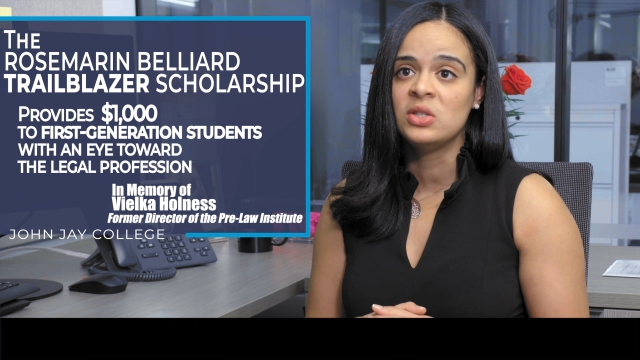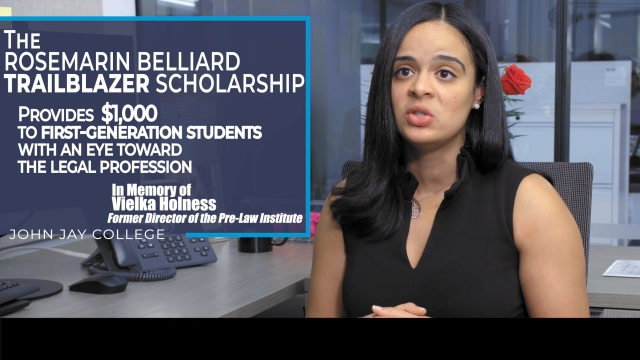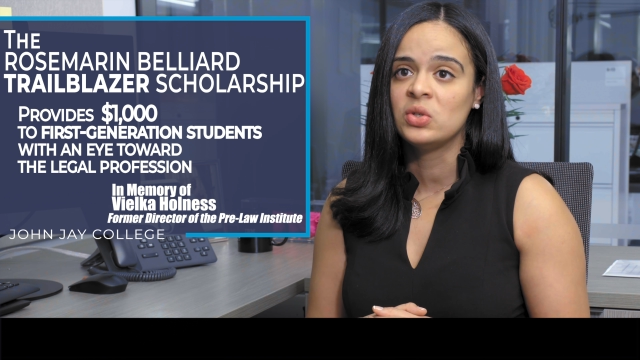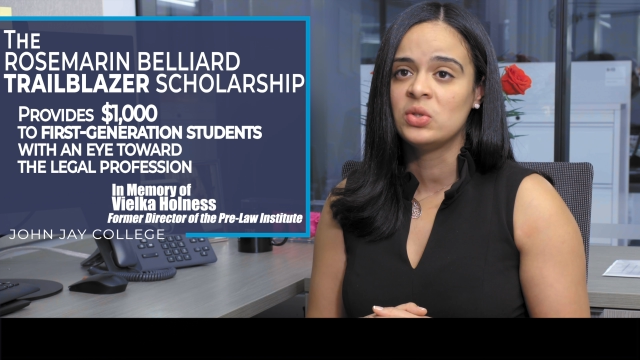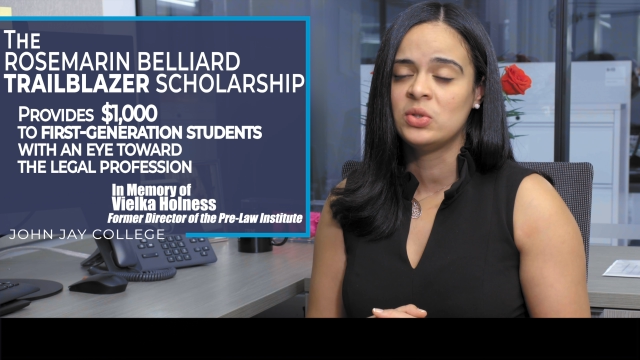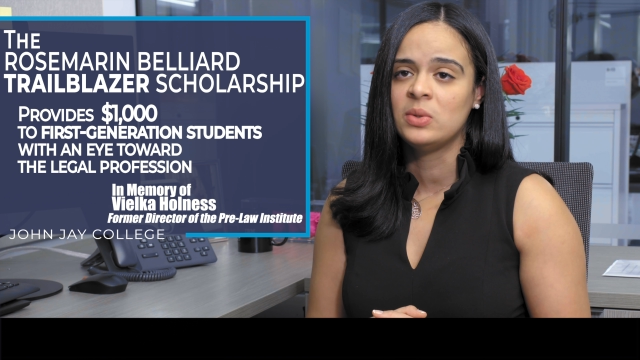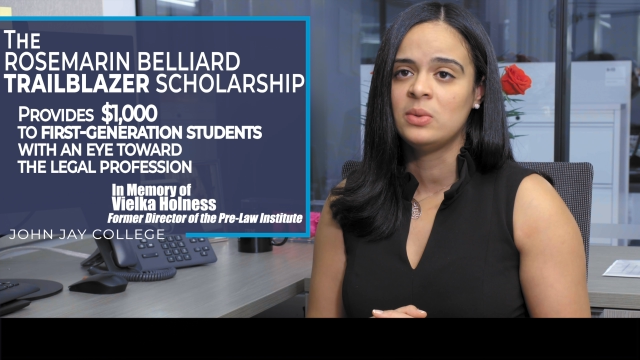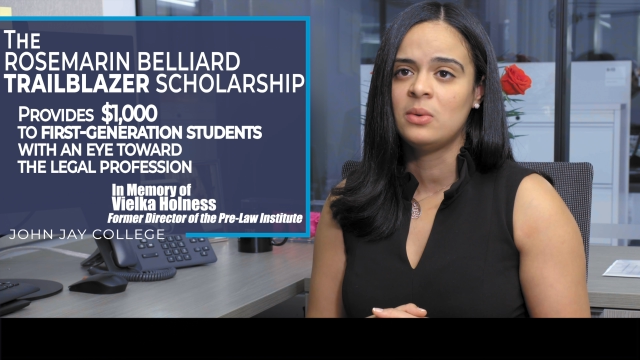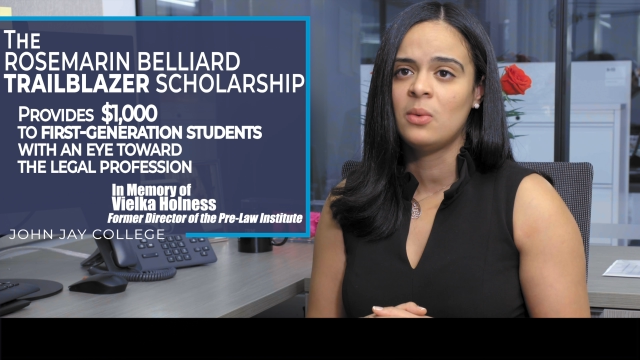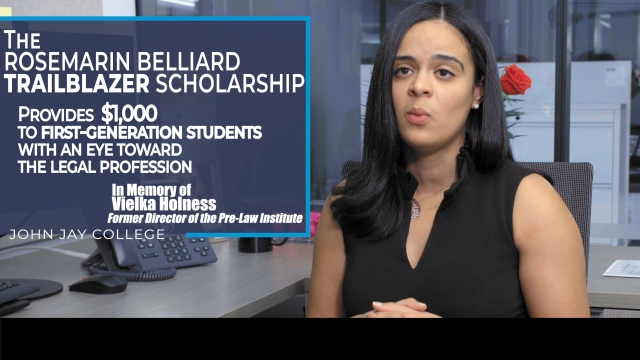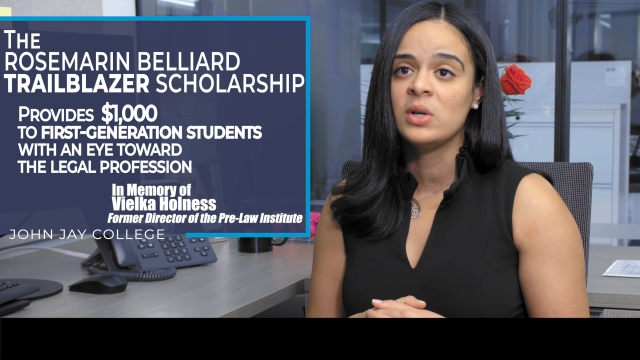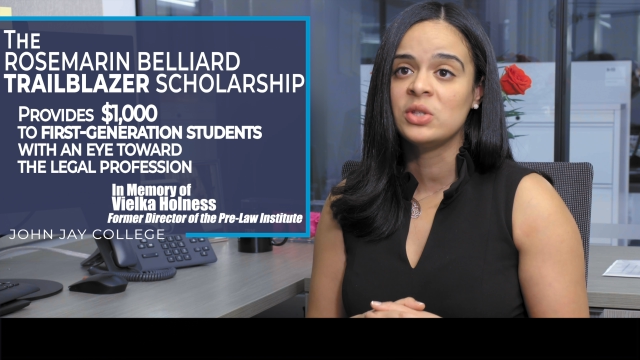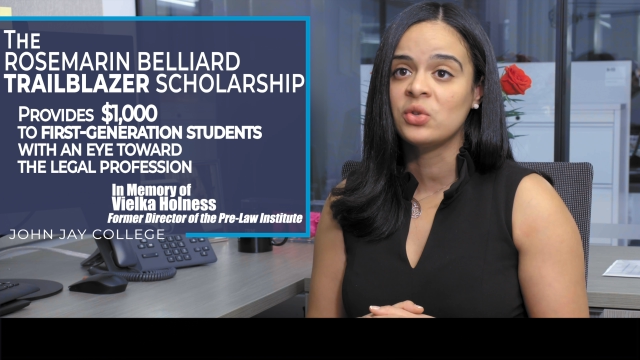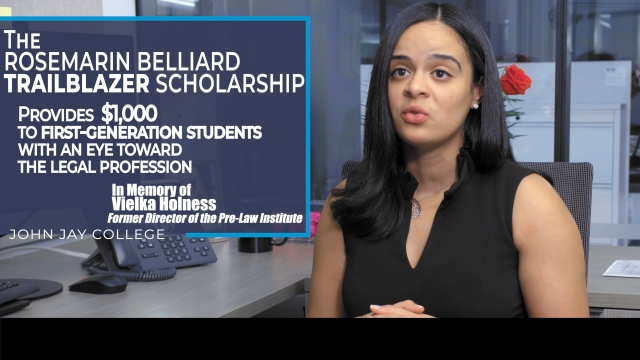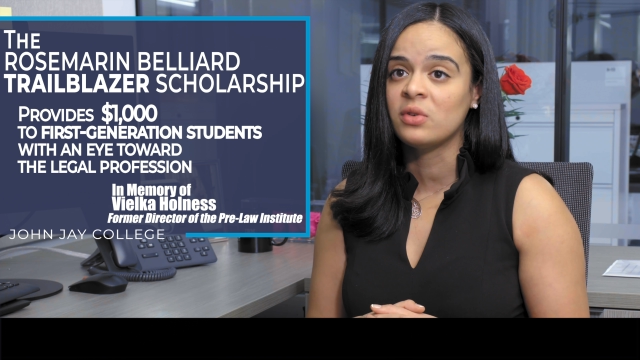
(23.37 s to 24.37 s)
Institute
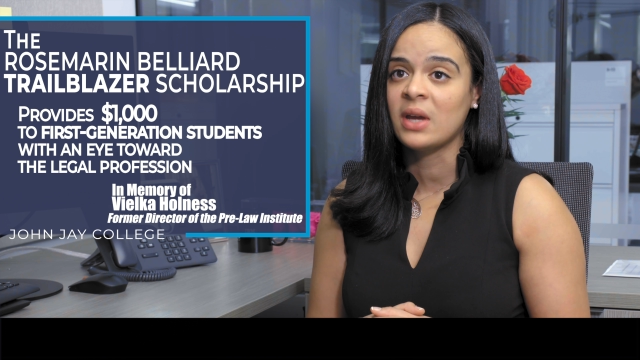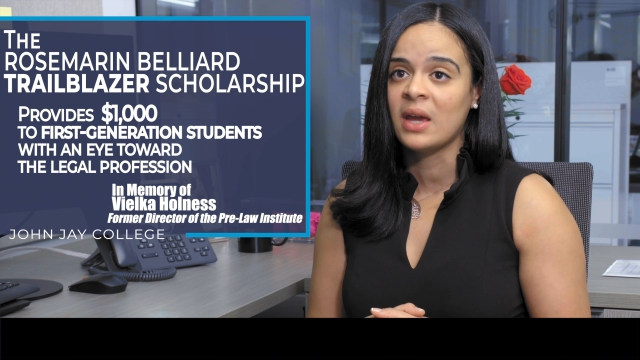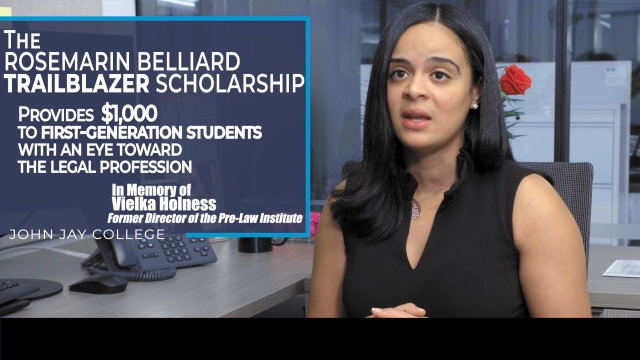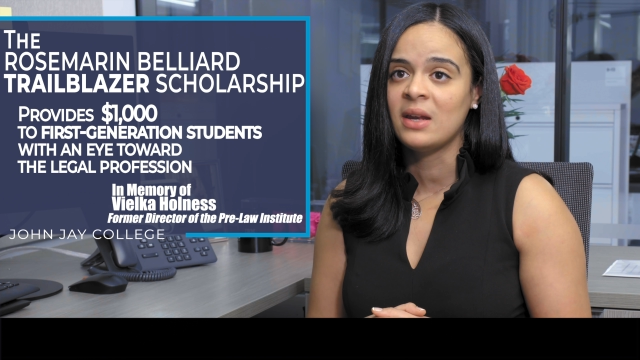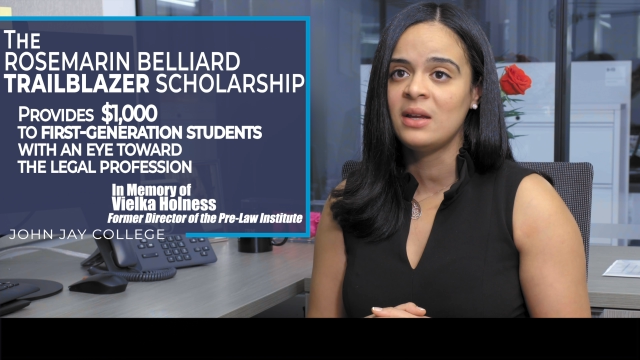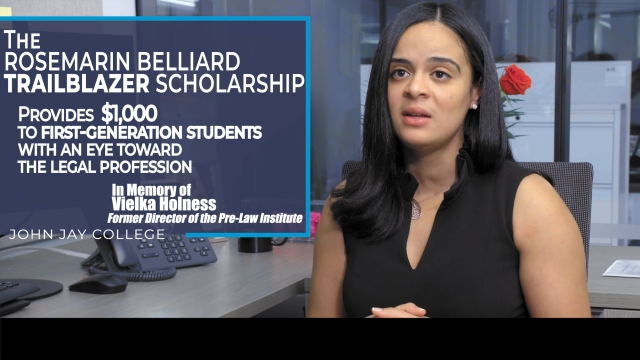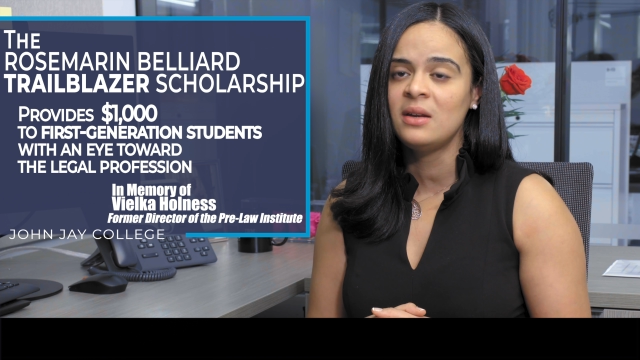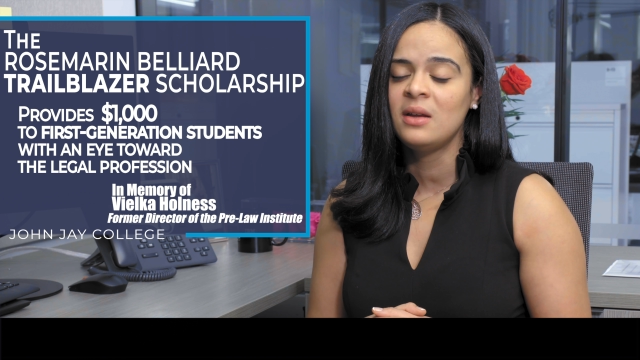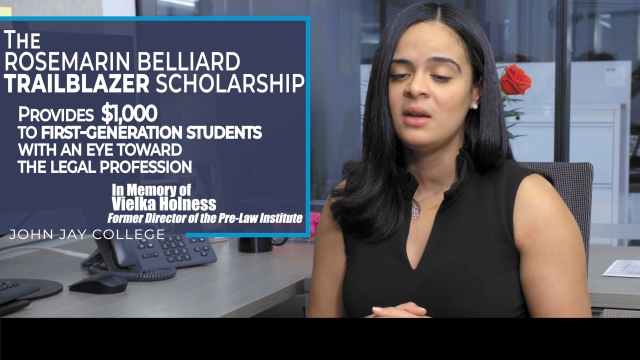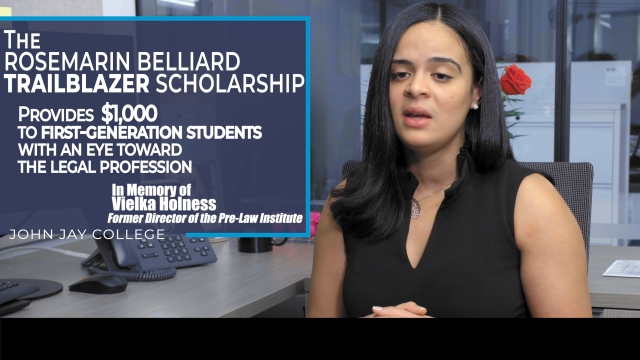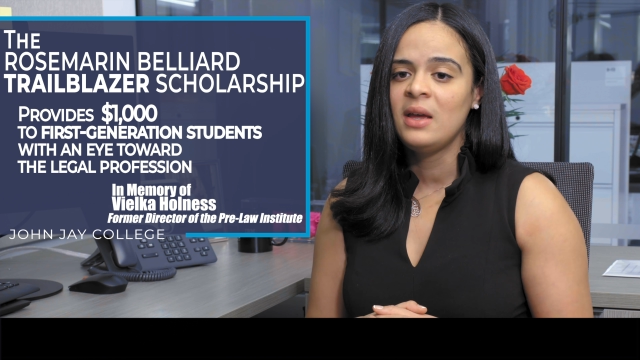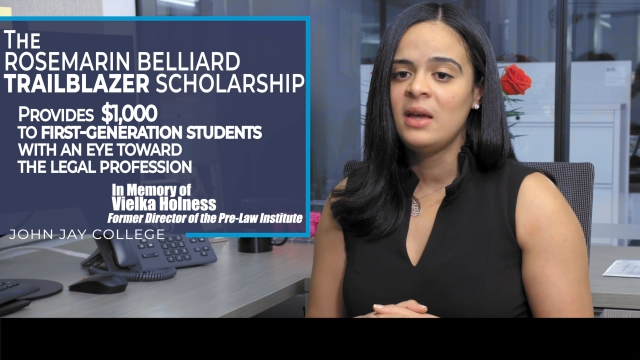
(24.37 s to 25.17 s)
was created